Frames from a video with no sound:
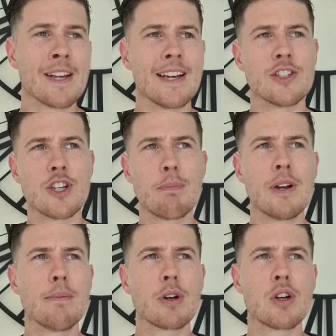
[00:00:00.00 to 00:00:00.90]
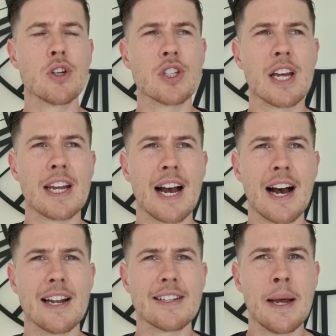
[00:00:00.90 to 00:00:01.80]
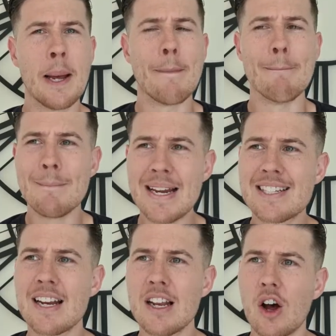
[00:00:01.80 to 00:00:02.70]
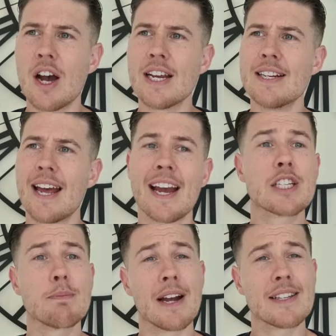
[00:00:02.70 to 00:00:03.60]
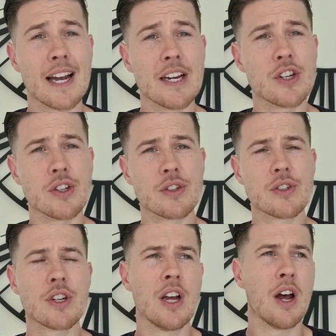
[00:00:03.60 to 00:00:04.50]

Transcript: it's typically because they had misaligned expectations.